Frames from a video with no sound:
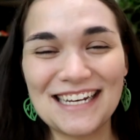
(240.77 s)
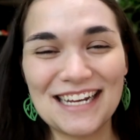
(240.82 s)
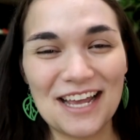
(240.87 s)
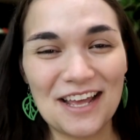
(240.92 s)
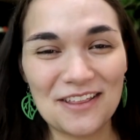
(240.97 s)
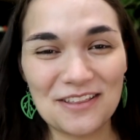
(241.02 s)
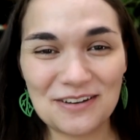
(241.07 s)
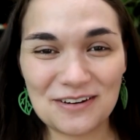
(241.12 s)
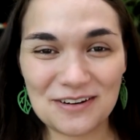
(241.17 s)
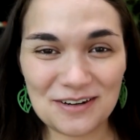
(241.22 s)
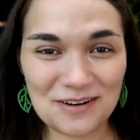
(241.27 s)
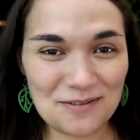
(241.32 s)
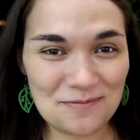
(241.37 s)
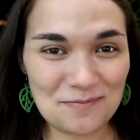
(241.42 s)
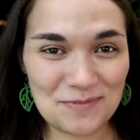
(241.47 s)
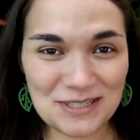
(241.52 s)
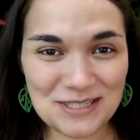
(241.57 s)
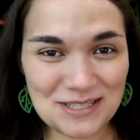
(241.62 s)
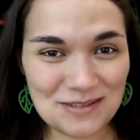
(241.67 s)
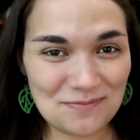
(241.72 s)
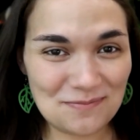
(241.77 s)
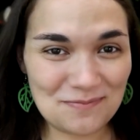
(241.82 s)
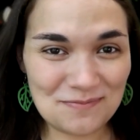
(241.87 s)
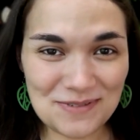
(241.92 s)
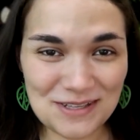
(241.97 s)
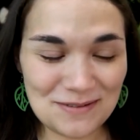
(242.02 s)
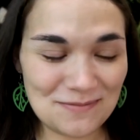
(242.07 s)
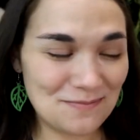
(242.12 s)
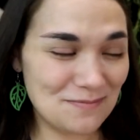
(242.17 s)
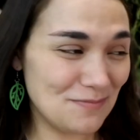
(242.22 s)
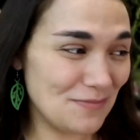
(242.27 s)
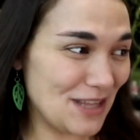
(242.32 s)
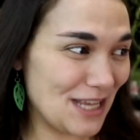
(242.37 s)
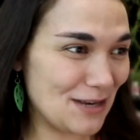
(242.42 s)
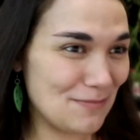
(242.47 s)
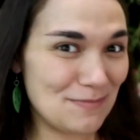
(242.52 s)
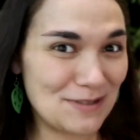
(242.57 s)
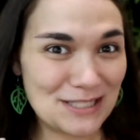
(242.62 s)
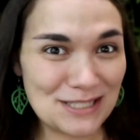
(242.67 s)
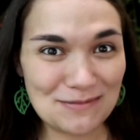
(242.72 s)
and other bits and the
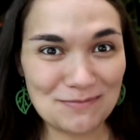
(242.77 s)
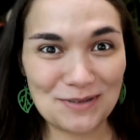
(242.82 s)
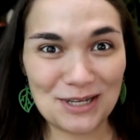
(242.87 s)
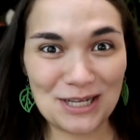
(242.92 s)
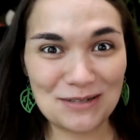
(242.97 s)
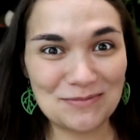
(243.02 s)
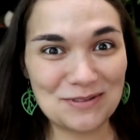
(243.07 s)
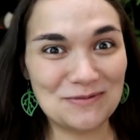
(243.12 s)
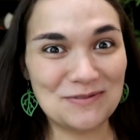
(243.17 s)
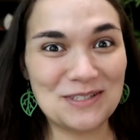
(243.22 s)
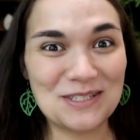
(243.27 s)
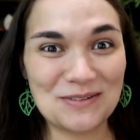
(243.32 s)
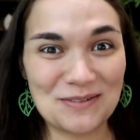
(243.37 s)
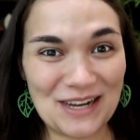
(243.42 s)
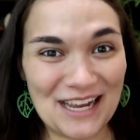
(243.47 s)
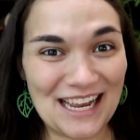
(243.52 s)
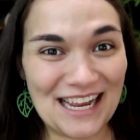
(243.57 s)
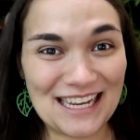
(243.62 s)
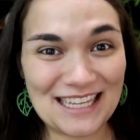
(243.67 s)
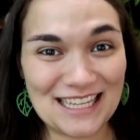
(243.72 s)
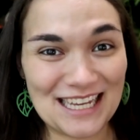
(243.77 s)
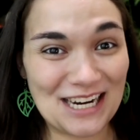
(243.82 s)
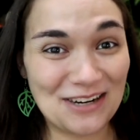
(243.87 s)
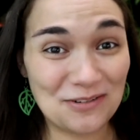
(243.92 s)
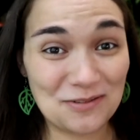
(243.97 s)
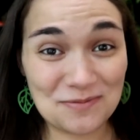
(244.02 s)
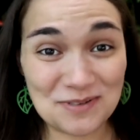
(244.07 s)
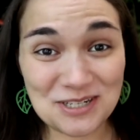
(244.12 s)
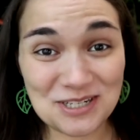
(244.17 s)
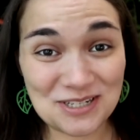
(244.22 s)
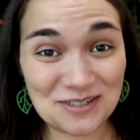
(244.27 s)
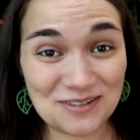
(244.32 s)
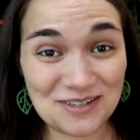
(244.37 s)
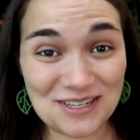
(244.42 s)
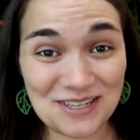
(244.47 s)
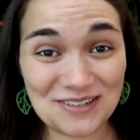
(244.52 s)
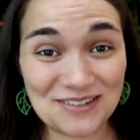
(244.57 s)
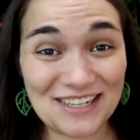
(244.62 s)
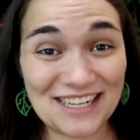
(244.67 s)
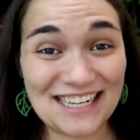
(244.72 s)
like bits and bobs of swag that I will be
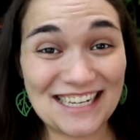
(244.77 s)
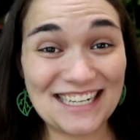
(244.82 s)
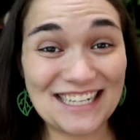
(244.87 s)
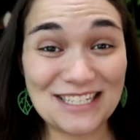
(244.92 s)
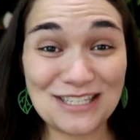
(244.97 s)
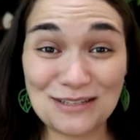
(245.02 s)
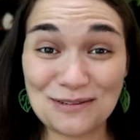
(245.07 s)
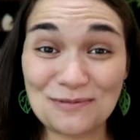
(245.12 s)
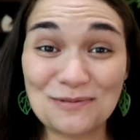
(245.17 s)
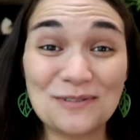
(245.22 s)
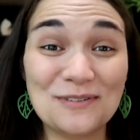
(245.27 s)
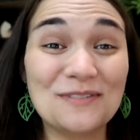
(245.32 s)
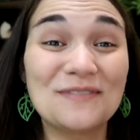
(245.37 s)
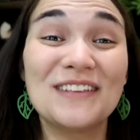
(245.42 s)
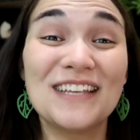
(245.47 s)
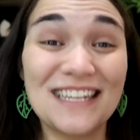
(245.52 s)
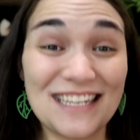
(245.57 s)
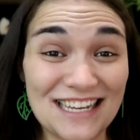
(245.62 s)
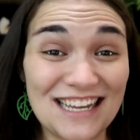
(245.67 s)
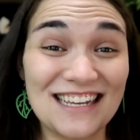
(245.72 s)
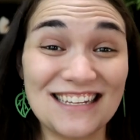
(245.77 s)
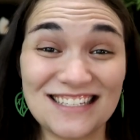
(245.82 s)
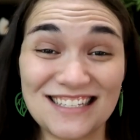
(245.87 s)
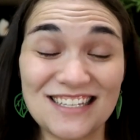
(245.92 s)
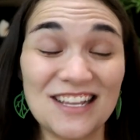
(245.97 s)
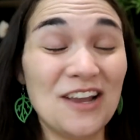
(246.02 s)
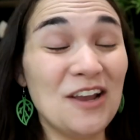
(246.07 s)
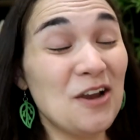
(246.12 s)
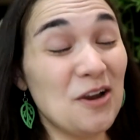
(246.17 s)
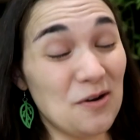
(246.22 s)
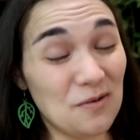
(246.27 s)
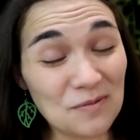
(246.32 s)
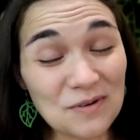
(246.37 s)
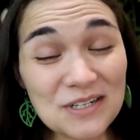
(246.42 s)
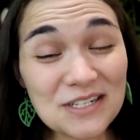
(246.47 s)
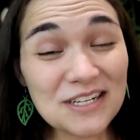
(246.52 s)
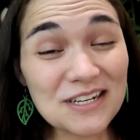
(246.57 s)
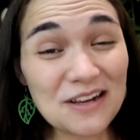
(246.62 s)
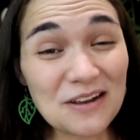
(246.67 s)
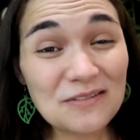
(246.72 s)
showing you guys to prove that yes,
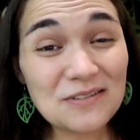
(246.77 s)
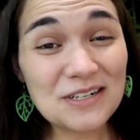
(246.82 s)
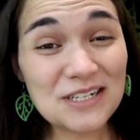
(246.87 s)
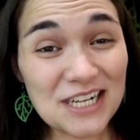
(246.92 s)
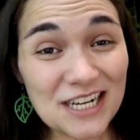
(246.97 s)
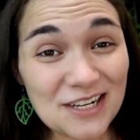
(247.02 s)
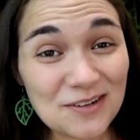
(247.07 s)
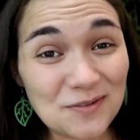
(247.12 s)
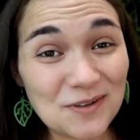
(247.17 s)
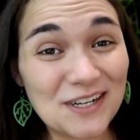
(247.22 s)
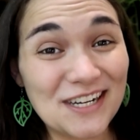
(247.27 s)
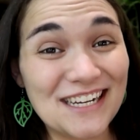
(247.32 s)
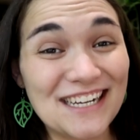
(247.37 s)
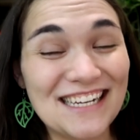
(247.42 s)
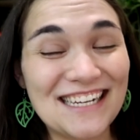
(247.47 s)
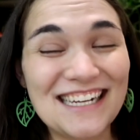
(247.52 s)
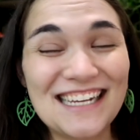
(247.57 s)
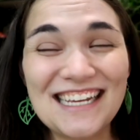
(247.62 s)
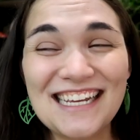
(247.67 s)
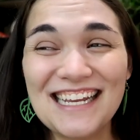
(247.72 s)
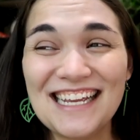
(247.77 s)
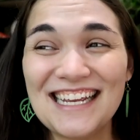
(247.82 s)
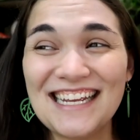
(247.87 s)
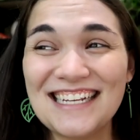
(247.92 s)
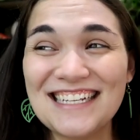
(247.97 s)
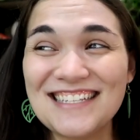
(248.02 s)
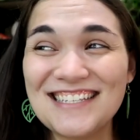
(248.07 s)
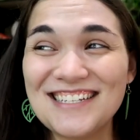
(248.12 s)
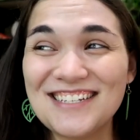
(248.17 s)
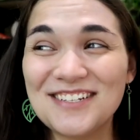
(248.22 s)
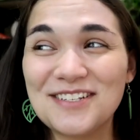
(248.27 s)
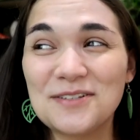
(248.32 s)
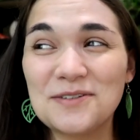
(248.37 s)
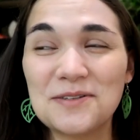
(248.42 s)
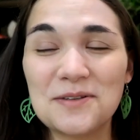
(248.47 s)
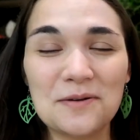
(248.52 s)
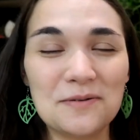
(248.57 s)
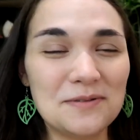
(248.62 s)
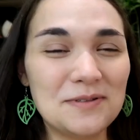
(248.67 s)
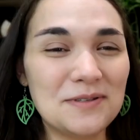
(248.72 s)
we did go to Taiwan. It's just
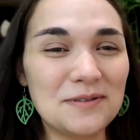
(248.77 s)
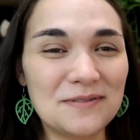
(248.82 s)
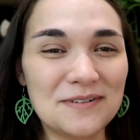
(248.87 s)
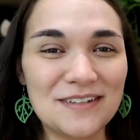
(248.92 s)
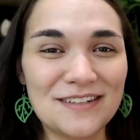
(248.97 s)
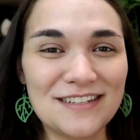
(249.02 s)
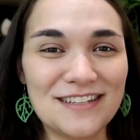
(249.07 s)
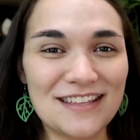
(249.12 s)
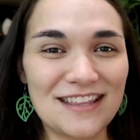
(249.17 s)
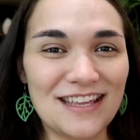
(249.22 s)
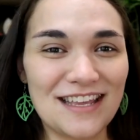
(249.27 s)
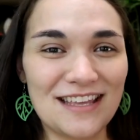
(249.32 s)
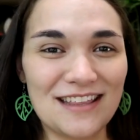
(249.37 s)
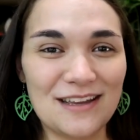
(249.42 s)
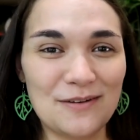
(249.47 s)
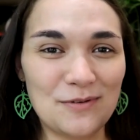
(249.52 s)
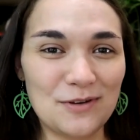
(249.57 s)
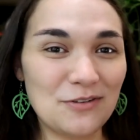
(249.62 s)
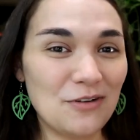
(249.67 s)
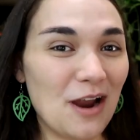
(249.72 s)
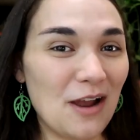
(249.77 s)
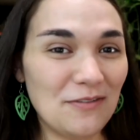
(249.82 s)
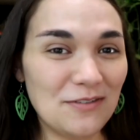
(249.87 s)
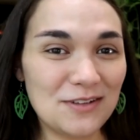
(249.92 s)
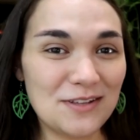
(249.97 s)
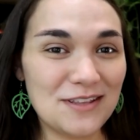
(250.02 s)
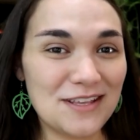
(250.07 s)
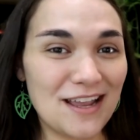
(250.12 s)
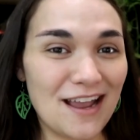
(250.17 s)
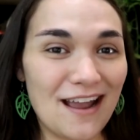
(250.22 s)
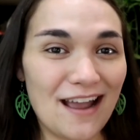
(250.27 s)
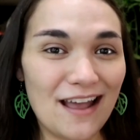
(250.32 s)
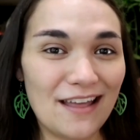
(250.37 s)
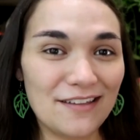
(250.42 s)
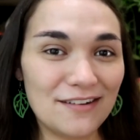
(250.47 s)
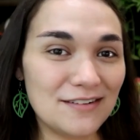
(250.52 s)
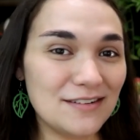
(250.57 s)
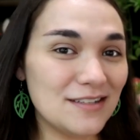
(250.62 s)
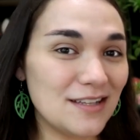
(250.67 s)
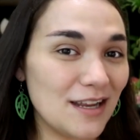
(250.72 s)
so surreal to think that we traveled to the
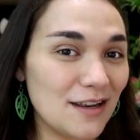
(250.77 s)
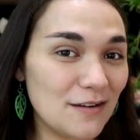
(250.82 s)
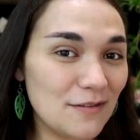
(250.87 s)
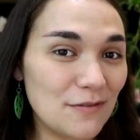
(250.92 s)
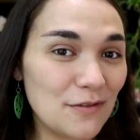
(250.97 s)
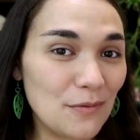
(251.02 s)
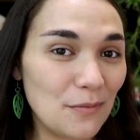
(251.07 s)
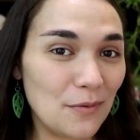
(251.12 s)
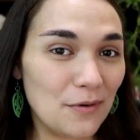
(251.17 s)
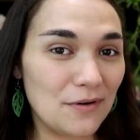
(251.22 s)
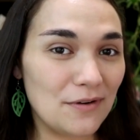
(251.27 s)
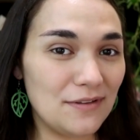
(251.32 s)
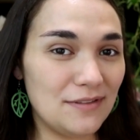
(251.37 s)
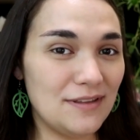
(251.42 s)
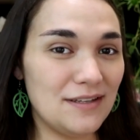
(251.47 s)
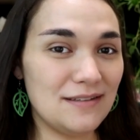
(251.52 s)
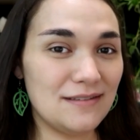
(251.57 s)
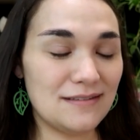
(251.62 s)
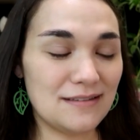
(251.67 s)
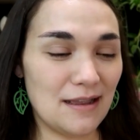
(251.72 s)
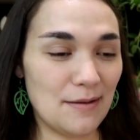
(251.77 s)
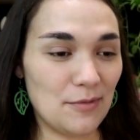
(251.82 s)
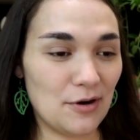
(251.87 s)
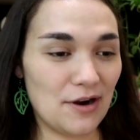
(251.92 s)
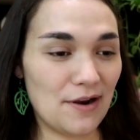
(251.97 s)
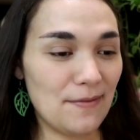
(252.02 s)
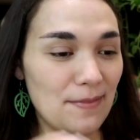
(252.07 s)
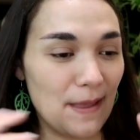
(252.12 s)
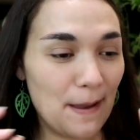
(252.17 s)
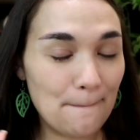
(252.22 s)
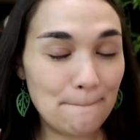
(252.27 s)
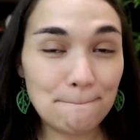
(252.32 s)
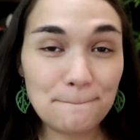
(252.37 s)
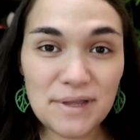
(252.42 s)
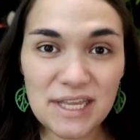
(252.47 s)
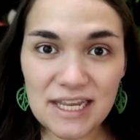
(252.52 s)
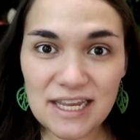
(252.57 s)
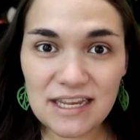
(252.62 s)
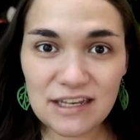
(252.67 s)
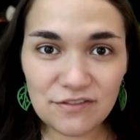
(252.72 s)
other side of the world this summer and that
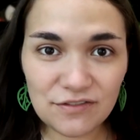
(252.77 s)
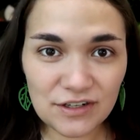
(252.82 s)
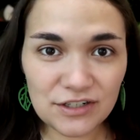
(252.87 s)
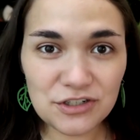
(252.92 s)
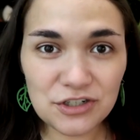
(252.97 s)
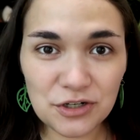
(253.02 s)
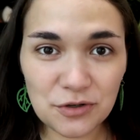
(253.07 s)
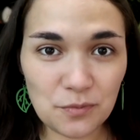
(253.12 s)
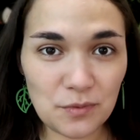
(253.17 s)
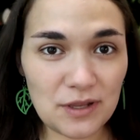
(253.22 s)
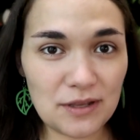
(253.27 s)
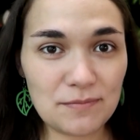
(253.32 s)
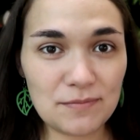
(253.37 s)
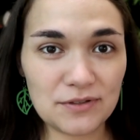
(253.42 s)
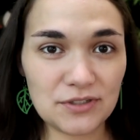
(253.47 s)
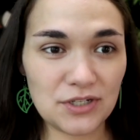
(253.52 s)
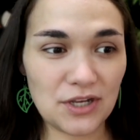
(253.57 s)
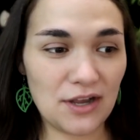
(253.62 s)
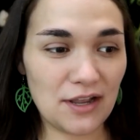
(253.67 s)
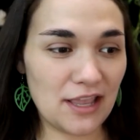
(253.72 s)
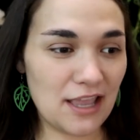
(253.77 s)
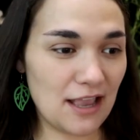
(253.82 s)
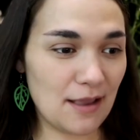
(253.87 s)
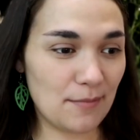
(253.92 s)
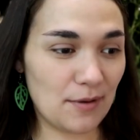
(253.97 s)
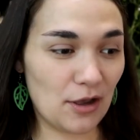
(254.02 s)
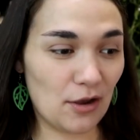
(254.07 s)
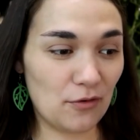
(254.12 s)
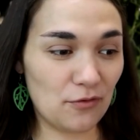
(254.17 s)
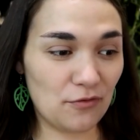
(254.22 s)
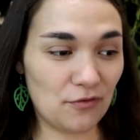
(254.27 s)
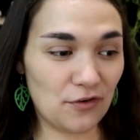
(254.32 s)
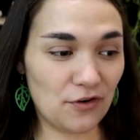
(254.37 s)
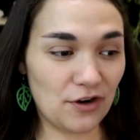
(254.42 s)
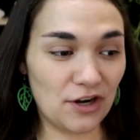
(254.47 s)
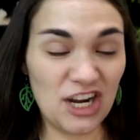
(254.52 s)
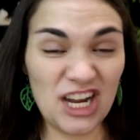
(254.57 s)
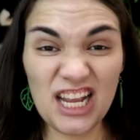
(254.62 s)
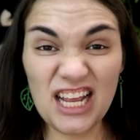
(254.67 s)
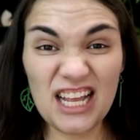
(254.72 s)
big adventure we had been talking about
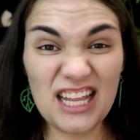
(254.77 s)
for